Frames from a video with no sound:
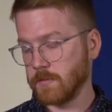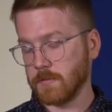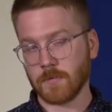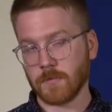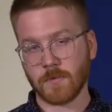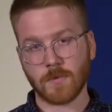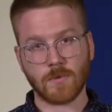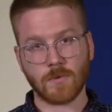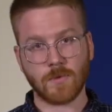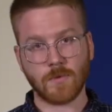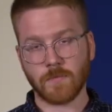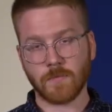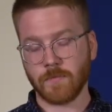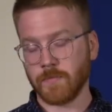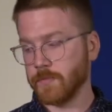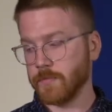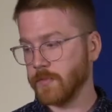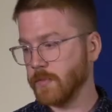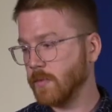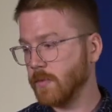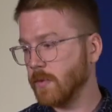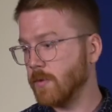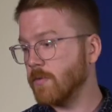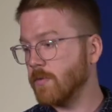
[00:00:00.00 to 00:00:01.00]
Cool?
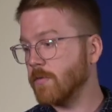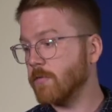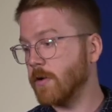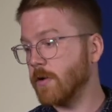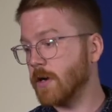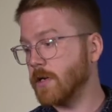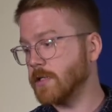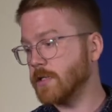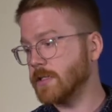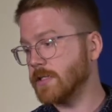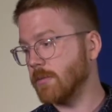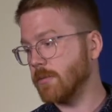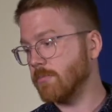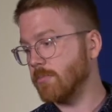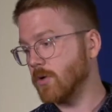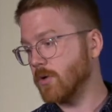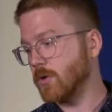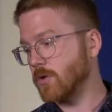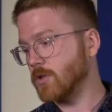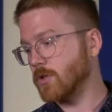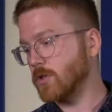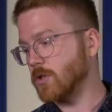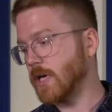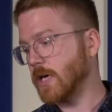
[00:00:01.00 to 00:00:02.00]
Fairly
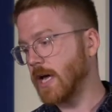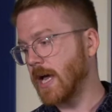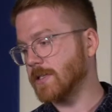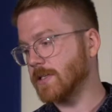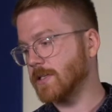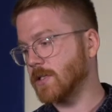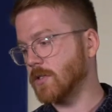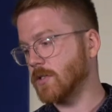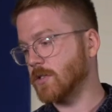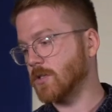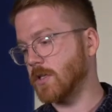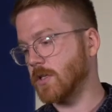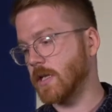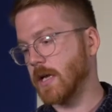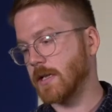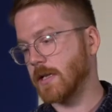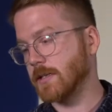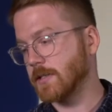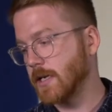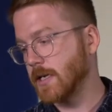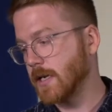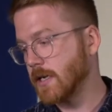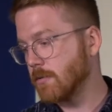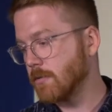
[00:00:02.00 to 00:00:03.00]
simple. You guys can do that.
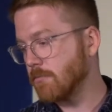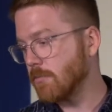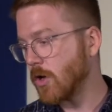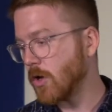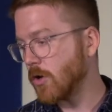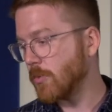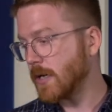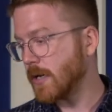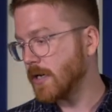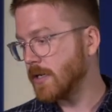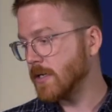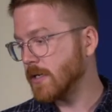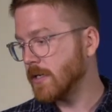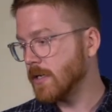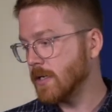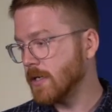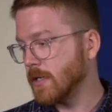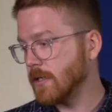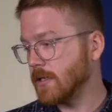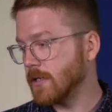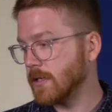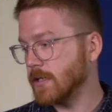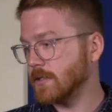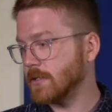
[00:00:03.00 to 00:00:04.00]
Take a moment.
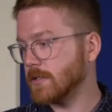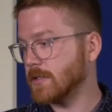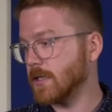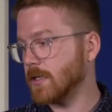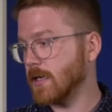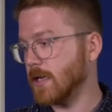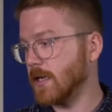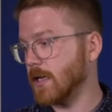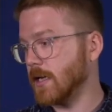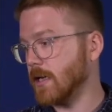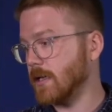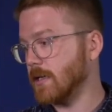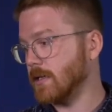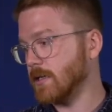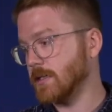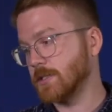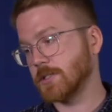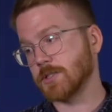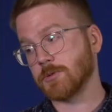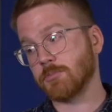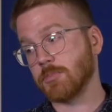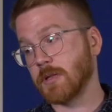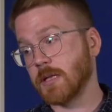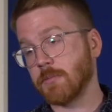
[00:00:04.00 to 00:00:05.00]
Let's
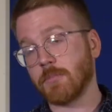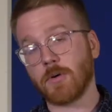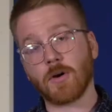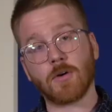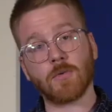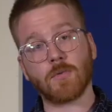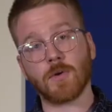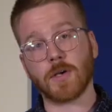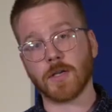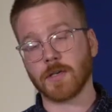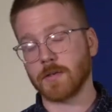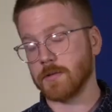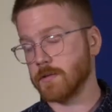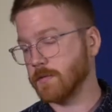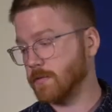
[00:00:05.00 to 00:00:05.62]
just play bar 1.